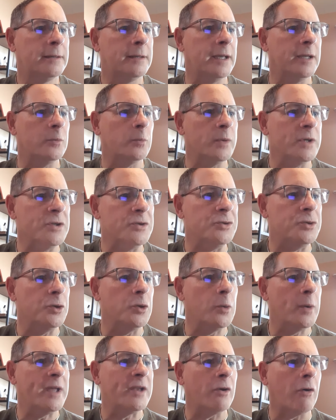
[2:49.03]
and we
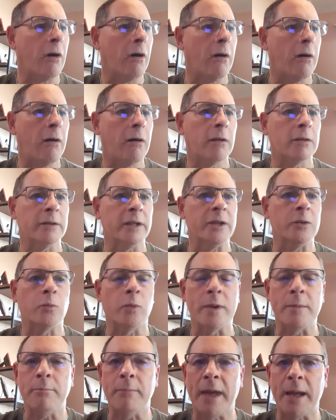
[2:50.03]
do it all in
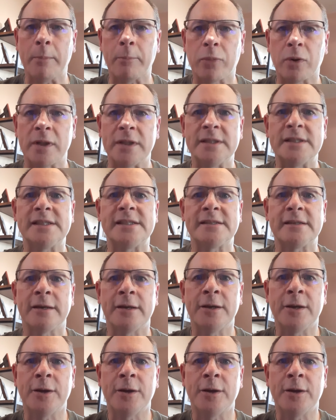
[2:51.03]
remembrance